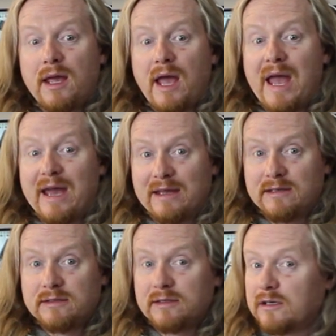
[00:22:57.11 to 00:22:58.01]

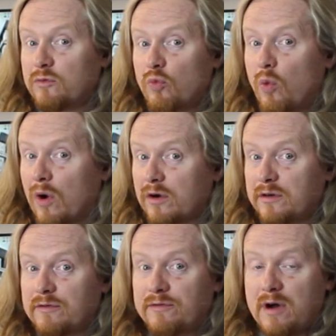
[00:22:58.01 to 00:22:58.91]
and it worked
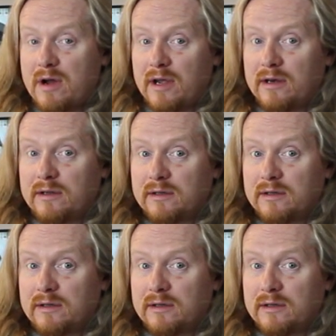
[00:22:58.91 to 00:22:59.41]
fine.